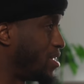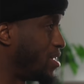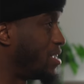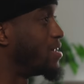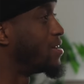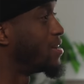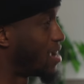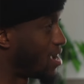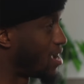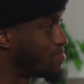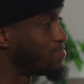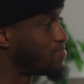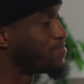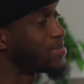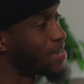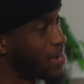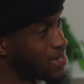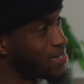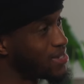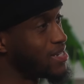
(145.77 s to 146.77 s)
And I,
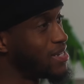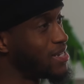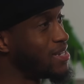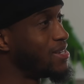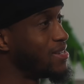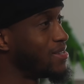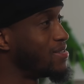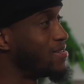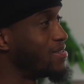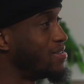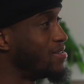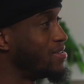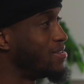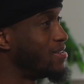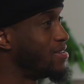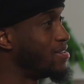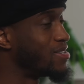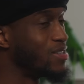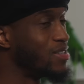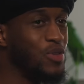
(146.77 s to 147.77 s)
I said,
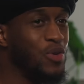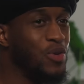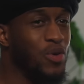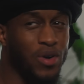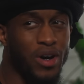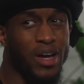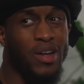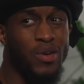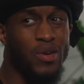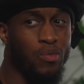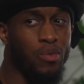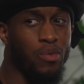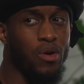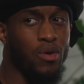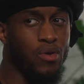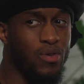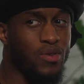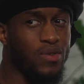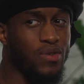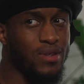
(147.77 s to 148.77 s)
the, is the door handle
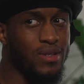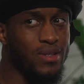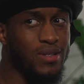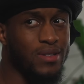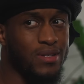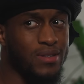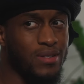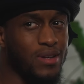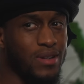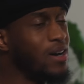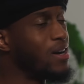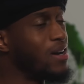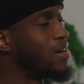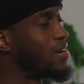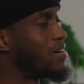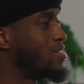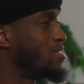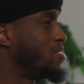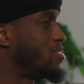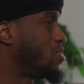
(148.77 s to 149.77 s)
broke?
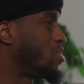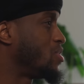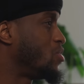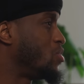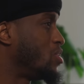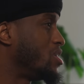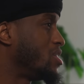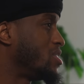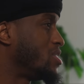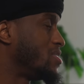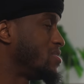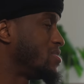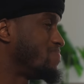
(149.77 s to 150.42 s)
ah, you know what?